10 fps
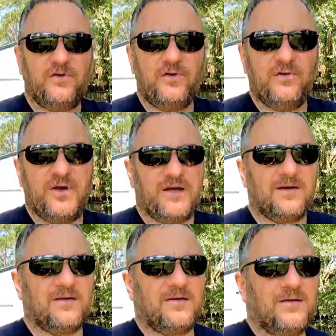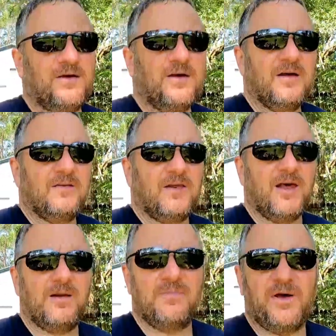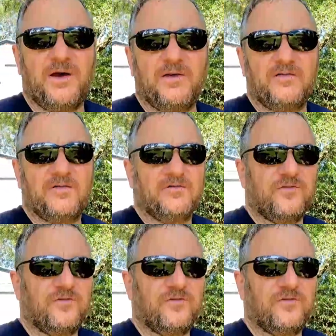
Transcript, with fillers: two you got 10 pairs of